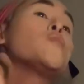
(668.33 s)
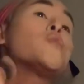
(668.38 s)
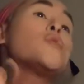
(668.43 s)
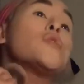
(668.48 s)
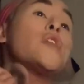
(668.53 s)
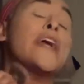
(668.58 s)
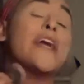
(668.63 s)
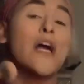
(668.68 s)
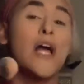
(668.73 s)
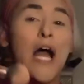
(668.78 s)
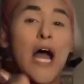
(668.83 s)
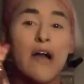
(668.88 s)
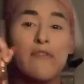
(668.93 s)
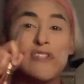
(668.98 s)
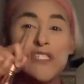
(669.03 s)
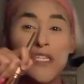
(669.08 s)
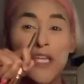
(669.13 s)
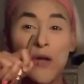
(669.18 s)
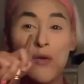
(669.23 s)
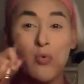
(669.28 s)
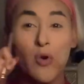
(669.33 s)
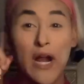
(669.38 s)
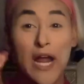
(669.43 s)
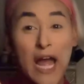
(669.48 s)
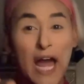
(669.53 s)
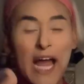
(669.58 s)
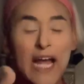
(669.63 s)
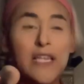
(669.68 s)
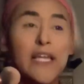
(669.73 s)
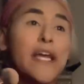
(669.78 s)
like obviously like where I
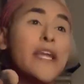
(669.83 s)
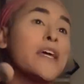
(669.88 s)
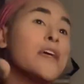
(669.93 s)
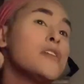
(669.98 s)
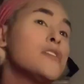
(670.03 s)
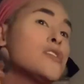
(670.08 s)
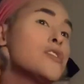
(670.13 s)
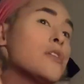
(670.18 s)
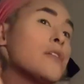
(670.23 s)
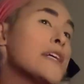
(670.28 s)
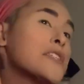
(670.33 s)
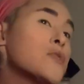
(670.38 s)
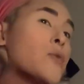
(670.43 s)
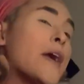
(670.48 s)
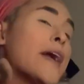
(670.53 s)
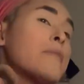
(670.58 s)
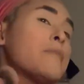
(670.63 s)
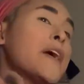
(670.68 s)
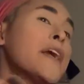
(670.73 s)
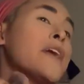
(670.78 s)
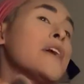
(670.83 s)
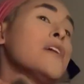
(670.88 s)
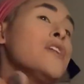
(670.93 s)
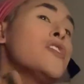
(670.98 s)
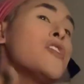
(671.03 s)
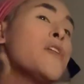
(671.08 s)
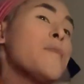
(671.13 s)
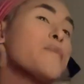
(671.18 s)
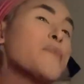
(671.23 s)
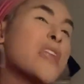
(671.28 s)
highlighted, so that's why I'm like,
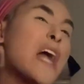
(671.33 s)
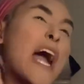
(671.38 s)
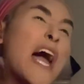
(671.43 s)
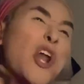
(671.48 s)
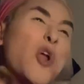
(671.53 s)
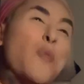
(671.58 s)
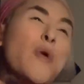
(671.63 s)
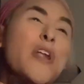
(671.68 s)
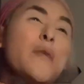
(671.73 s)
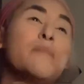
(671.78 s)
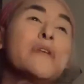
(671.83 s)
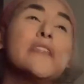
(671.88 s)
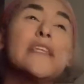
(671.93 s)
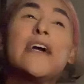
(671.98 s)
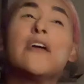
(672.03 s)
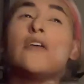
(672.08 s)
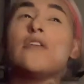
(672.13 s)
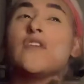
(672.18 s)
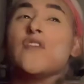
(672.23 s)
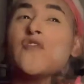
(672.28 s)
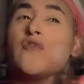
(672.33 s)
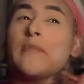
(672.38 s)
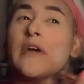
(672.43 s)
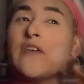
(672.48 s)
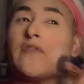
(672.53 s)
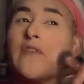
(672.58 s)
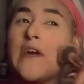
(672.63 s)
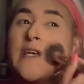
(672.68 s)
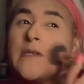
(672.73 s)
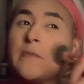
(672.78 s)
I don't want to put that all over my
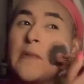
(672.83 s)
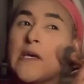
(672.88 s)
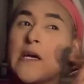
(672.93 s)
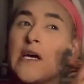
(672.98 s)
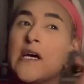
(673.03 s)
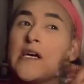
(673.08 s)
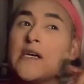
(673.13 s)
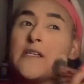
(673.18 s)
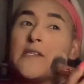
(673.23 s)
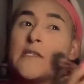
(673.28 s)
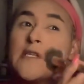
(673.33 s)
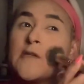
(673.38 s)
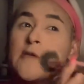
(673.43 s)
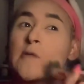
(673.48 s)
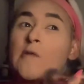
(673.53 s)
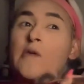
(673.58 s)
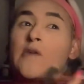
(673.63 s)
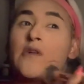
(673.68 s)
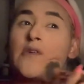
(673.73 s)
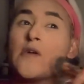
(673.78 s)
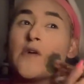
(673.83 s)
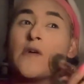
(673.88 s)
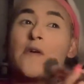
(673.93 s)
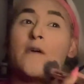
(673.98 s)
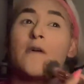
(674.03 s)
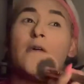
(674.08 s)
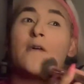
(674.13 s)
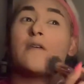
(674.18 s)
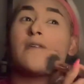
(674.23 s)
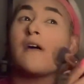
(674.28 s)
face because
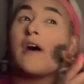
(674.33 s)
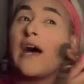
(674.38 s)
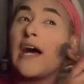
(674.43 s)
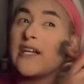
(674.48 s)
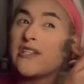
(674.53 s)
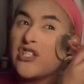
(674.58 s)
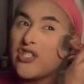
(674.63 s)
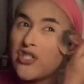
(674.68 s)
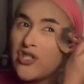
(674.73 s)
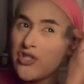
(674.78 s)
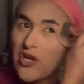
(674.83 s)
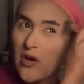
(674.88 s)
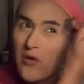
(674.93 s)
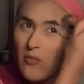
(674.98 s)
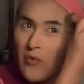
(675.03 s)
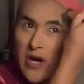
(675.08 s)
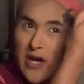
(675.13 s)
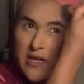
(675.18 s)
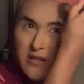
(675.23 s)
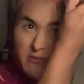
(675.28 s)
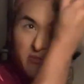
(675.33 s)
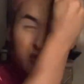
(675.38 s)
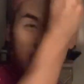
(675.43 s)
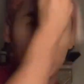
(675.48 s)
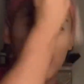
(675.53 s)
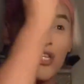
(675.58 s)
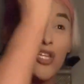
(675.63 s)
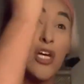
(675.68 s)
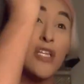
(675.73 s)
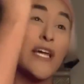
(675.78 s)
I just don't want
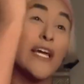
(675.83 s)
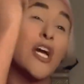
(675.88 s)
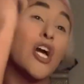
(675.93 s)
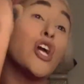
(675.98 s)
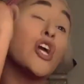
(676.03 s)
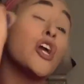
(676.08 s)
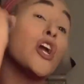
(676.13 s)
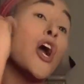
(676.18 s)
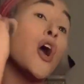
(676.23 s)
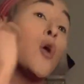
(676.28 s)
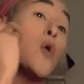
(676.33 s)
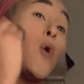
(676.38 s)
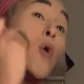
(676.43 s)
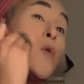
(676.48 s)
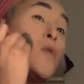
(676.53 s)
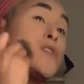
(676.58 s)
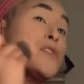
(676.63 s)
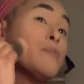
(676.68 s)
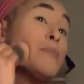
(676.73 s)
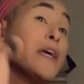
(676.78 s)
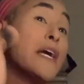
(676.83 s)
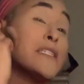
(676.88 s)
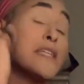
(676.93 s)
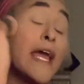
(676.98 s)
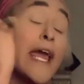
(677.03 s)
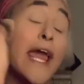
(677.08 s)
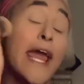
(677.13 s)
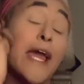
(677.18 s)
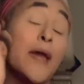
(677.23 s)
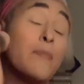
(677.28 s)
to look like a ghost, because I
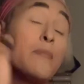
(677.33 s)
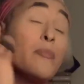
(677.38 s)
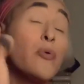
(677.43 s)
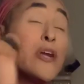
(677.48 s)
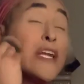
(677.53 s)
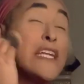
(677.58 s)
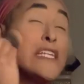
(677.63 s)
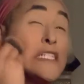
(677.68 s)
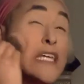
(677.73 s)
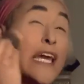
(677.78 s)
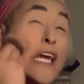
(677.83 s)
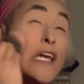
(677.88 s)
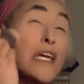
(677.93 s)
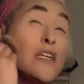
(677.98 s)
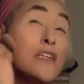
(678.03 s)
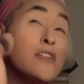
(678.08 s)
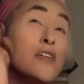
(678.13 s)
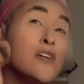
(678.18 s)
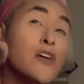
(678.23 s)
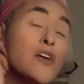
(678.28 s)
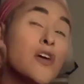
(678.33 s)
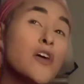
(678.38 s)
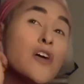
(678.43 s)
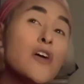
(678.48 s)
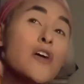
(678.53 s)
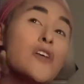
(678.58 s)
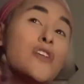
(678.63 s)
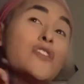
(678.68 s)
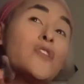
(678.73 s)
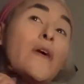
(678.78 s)
am pretty tan.
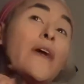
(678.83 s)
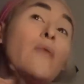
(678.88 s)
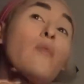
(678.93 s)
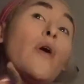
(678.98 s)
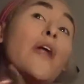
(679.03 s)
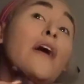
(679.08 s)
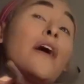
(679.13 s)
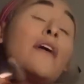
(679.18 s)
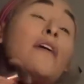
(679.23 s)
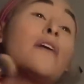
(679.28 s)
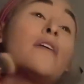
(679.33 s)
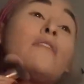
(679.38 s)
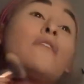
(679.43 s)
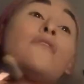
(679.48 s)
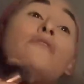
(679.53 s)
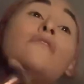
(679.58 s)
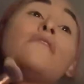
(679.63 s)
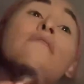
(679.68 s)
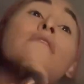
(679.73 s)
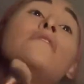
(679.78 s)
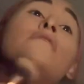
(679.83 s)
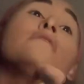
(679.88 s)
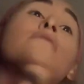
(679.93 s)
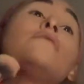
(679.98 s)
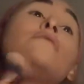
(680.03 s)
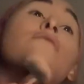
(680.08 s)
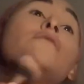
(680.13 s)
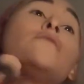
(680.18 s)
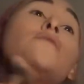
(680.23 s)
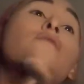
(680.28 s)
So I want
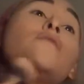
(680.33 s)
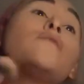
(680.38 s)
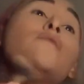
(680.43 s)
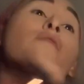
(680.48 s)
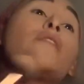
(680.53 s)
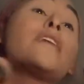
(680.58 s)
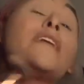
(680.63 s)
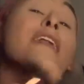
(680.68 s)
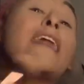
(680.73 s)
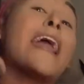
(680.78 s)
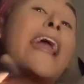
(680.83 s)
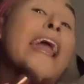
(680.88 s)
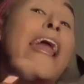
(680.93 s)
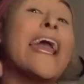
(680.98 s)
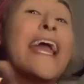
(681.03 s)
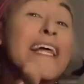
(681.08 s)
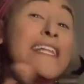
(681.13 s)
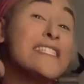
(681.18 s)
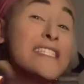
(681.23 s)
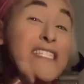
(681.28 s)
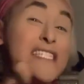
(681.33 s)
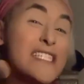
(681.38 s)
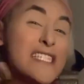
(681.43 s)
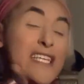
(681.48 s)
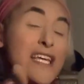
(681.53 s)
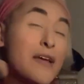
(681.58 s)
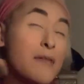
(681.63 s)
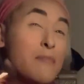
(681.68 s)
to enhance